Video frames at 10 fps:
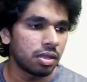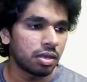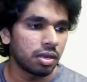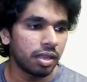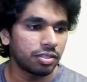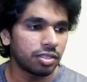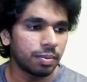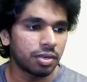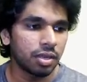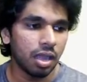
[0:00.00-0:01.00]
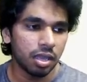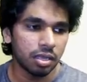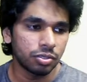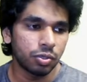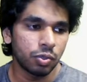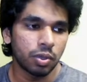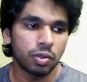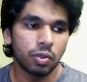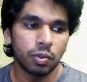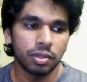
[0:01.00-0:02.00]
Next step, it asks, do you want
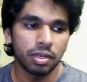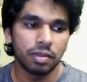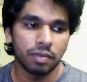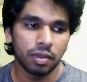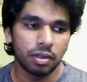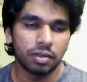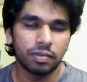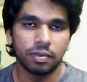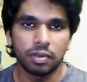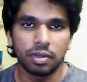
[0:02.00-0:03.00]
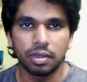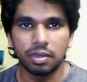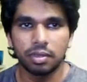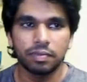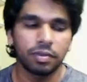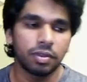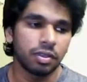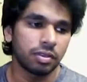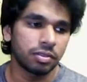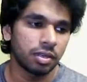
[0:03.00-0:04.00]
to go with the default folder for
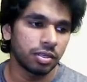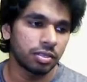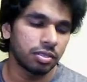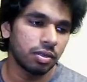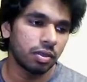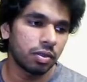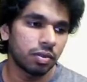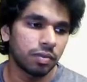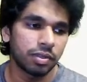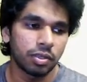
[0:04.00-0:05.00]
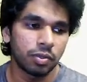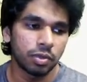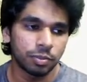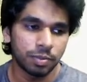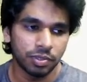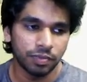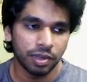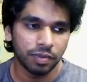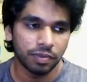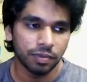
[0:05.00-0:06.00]
installation or whether you want to specify a
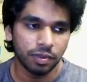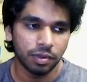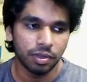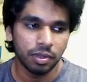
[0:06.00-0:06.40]
different folder.